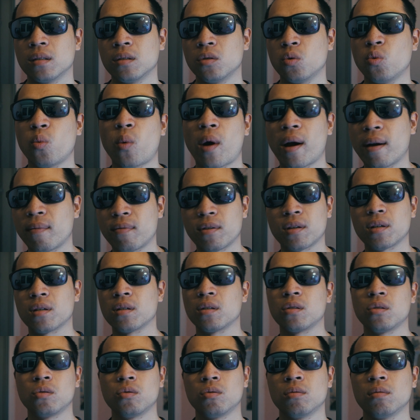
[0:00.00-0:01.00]
whoever
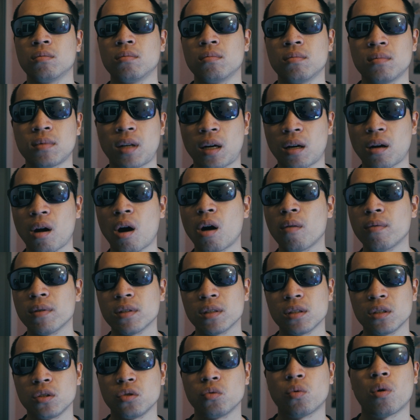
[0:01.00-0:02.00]
that
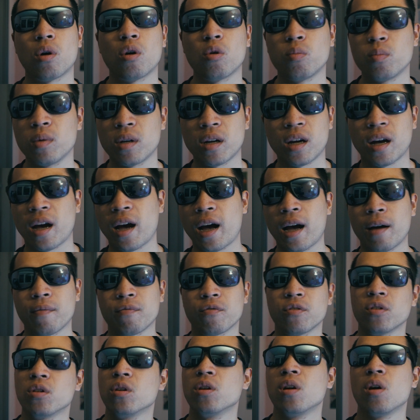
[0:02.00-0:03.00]
governs Europe, and I
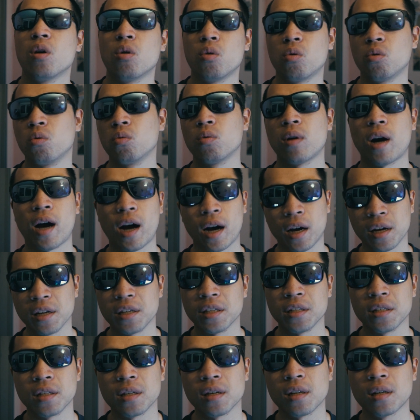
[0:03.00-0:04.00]
have no
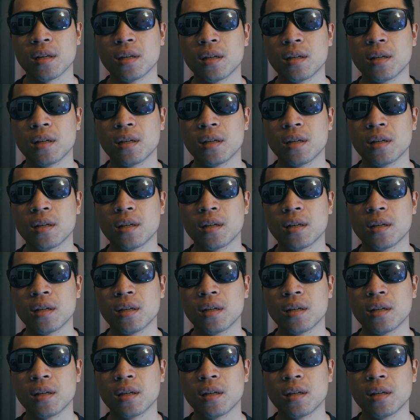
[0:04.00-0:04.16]
idea.